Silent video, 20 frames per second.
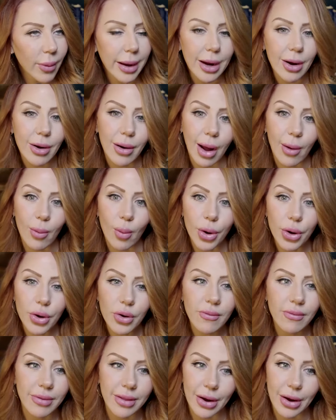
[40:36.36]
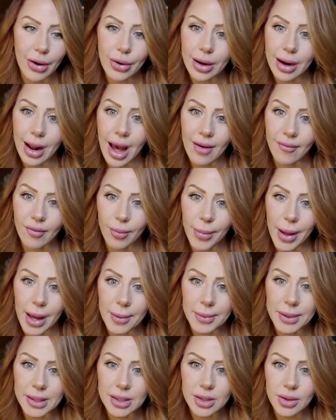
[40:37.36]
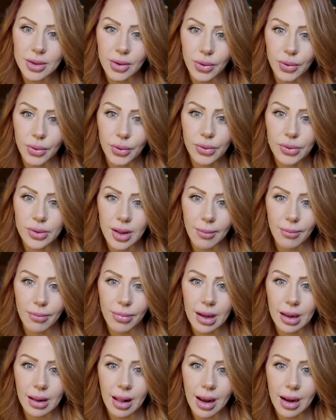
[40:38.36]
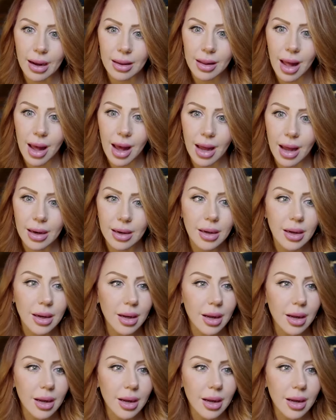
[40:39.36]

Weird. I wonder if they're going to have a baby soon or something like that.